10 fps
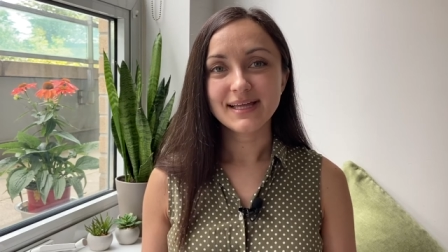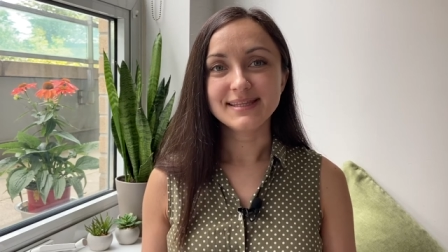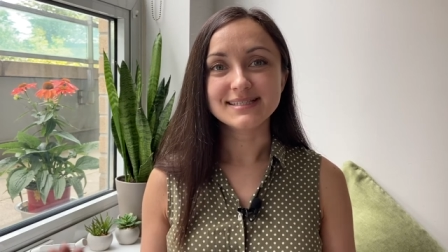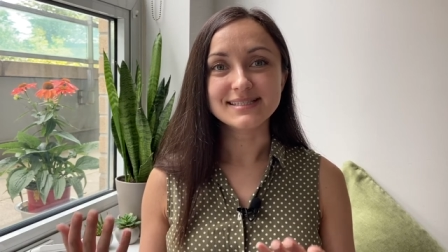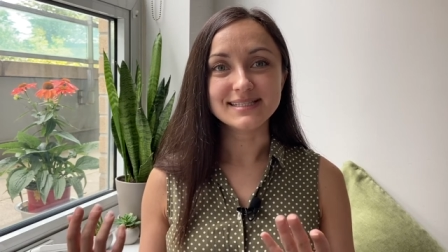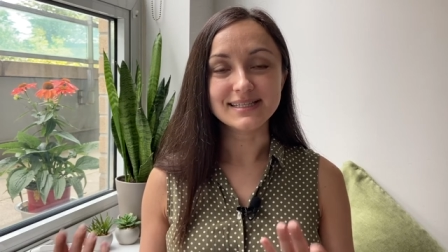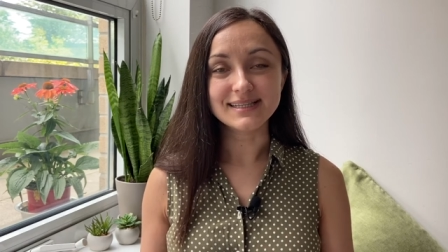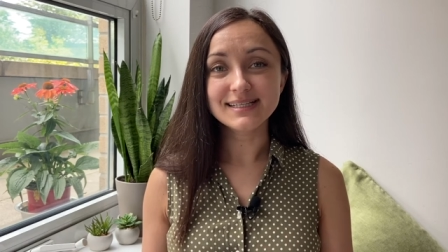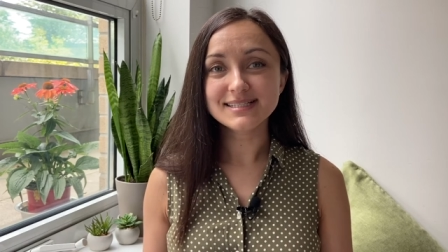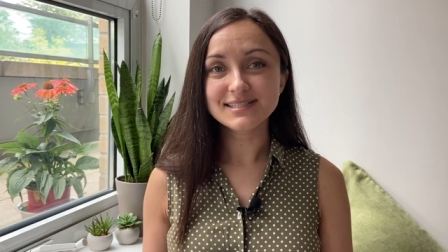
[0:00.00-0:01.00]
This is a
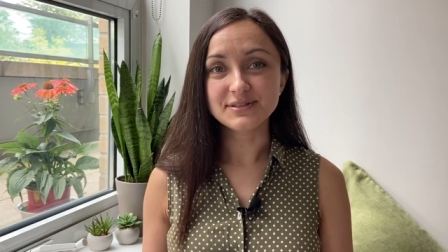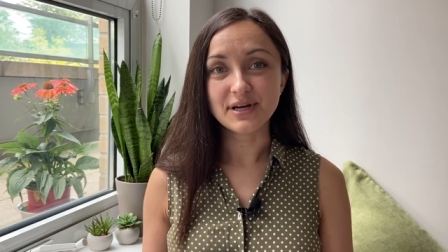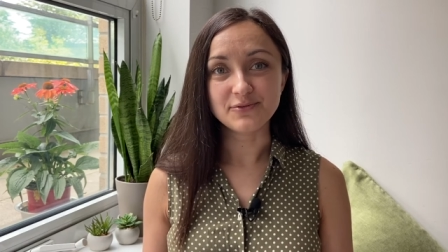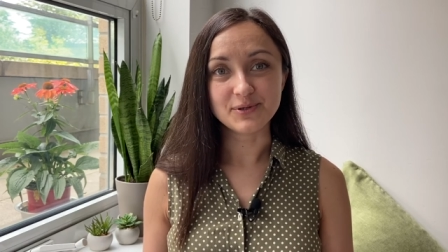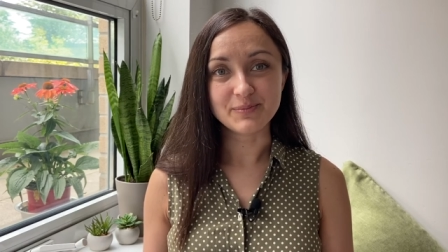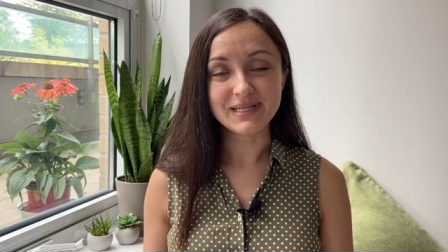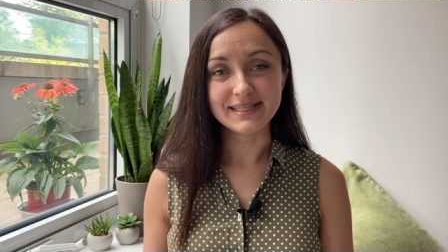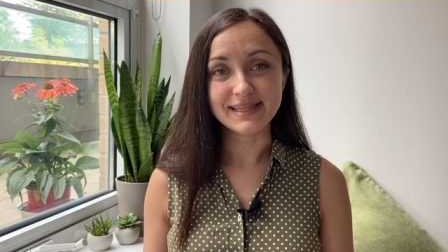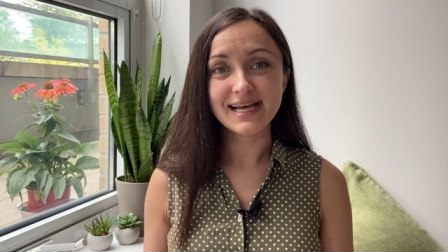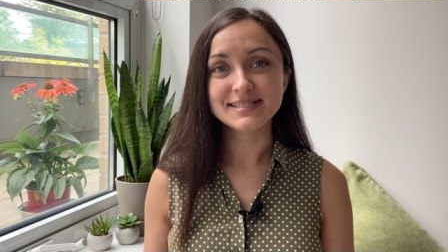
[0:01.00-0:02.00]
listen and
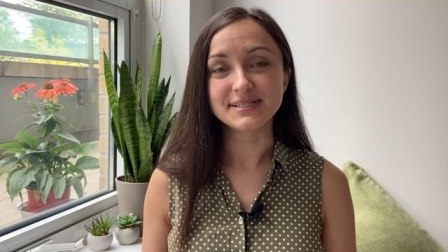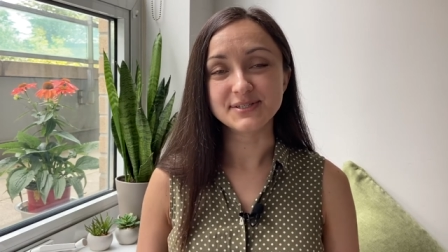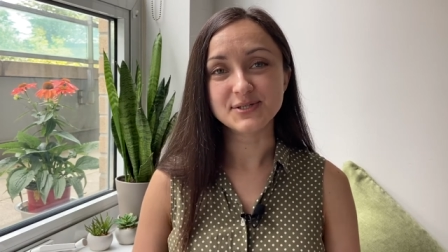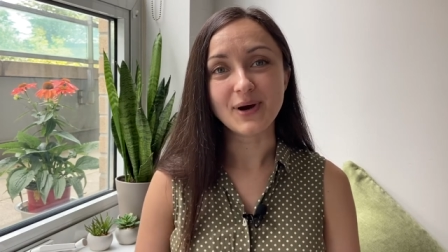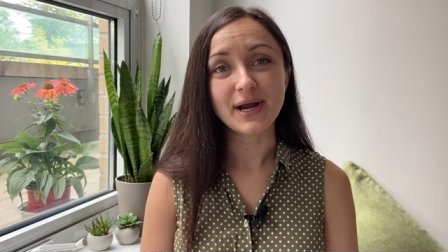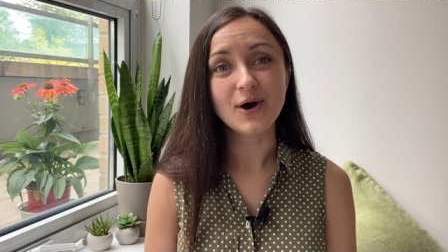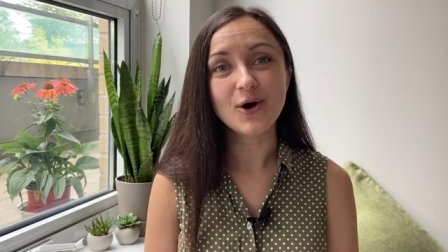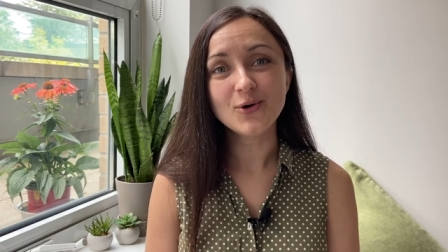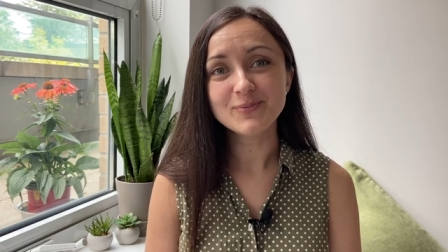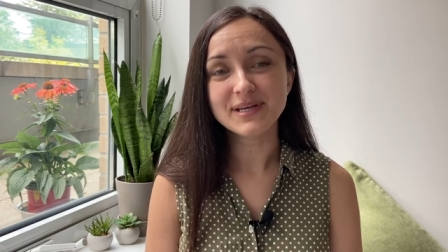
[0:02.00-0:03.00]
repeat lesson, so I
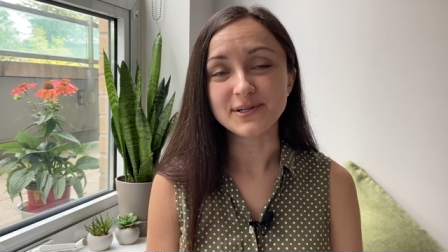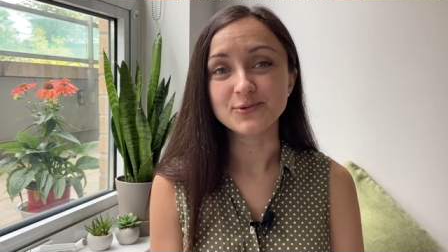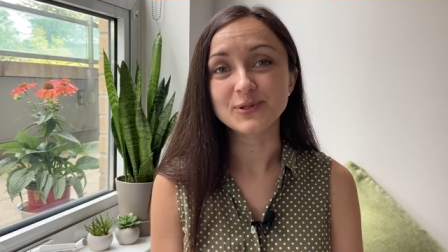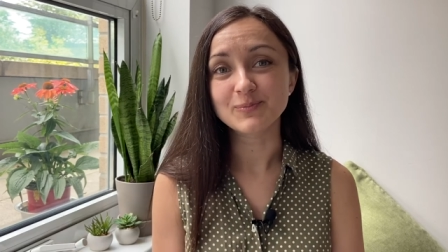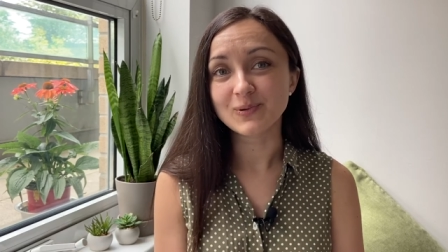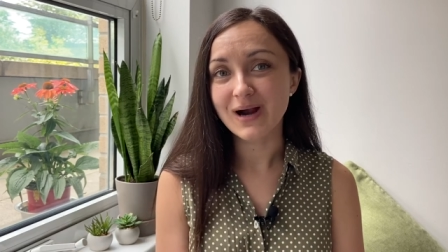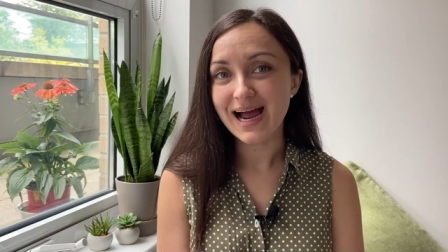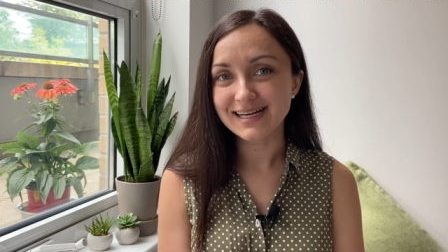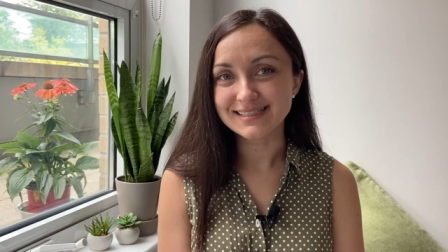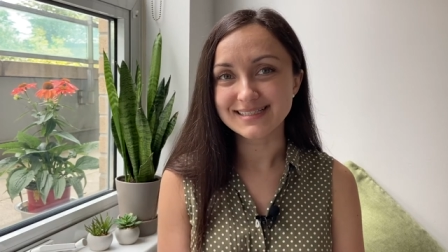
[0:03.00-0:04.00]
hope that you were
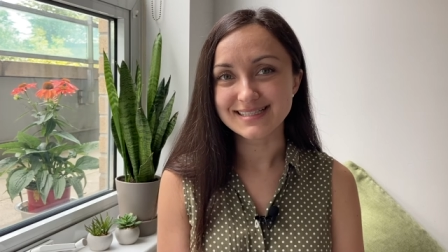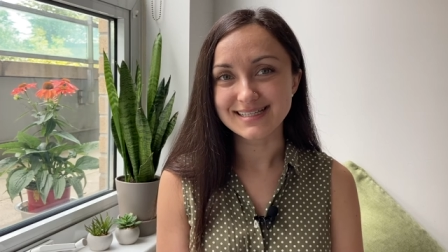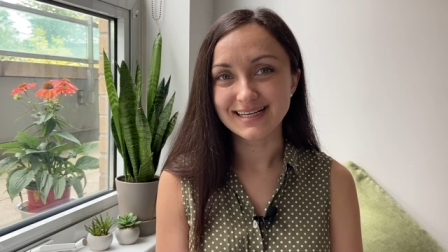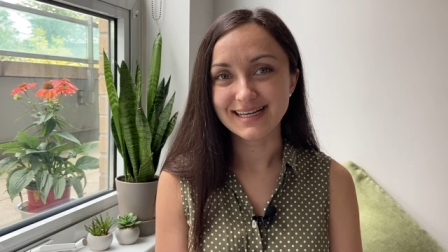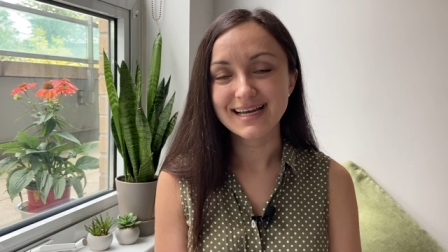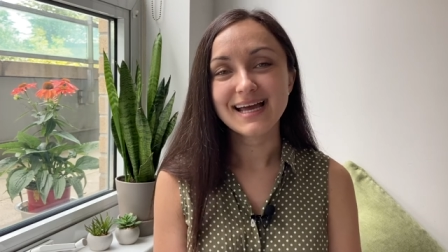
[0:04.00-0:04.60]
practicing.